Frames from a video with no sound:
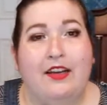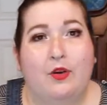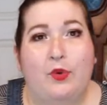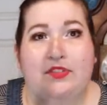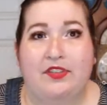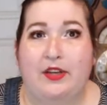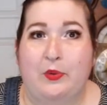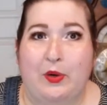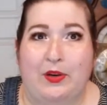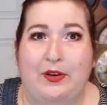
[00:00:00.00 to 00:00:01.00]
Wizarding
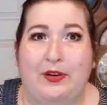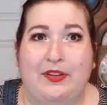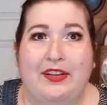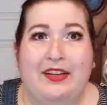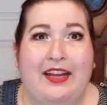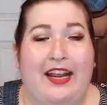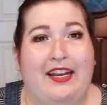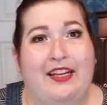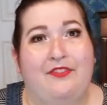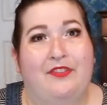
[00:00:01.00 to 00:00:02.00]
World.
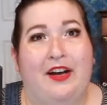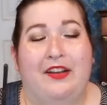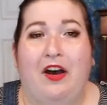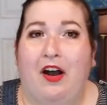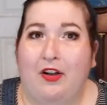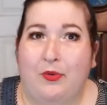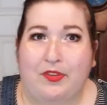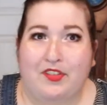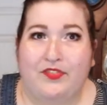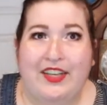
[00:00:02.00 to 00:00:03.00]
Any fun
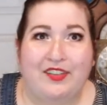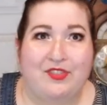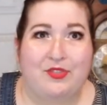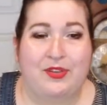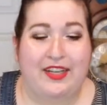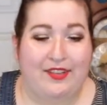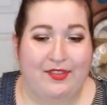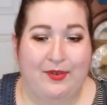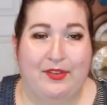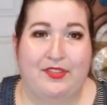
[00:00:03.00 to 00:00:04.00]
Hogwarts feast treats
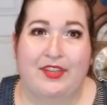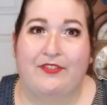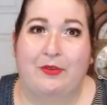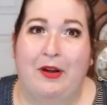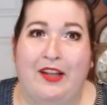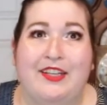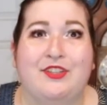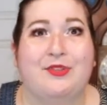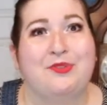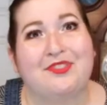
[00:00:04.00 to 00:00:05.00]
or stuff from
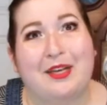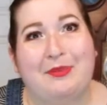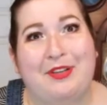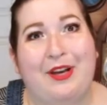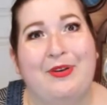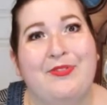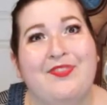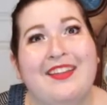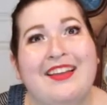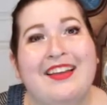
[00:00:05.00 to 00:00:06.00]
Honeydukes, let me know.
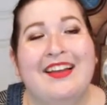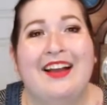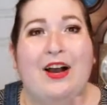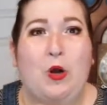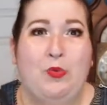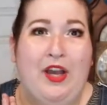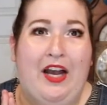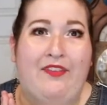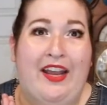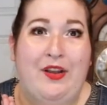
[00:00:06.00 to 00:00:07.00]
Hope you
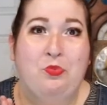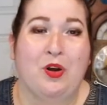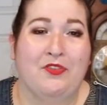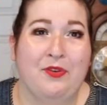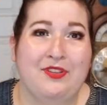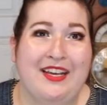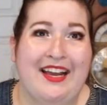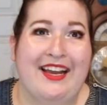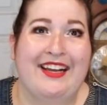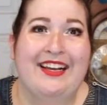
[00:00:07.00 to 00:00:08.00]
have a wonderful
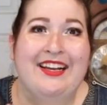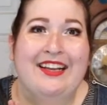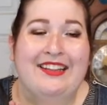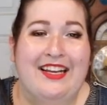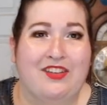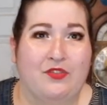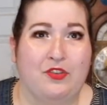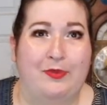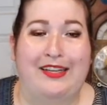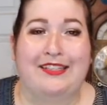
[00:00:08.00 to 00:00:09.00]
day. Thanks for
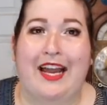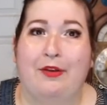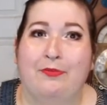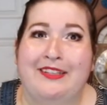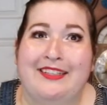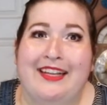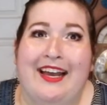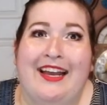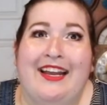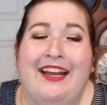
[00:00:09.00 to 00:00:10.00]
spending time with me
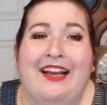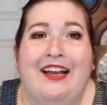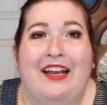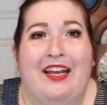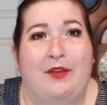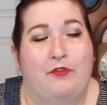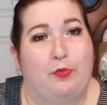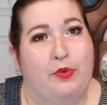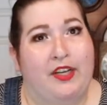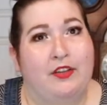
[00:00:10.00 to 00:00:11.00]
today and for
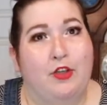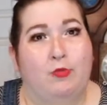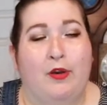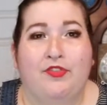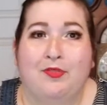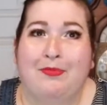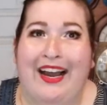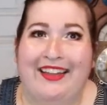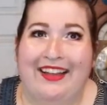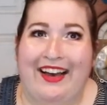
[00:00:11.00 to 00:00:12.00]
bringing Lumos to
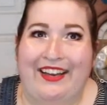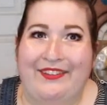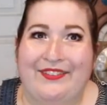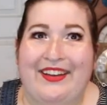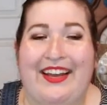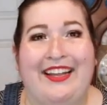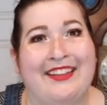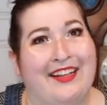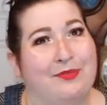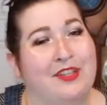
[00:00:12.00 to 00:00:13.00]
my life. And
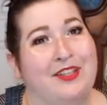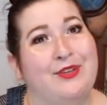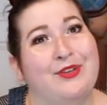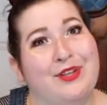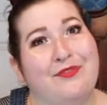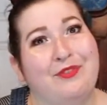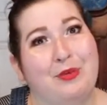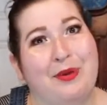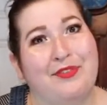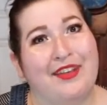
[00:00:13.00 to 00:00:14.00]
let's continue to live
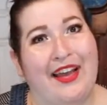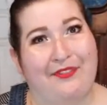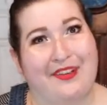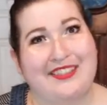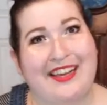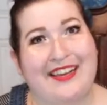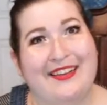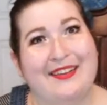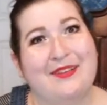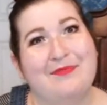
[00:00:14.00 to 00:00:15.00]
Lumos every day.
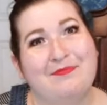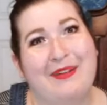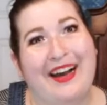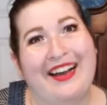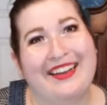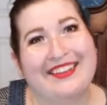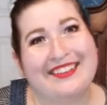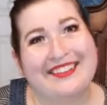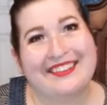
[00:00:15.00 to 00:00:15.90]
Bye.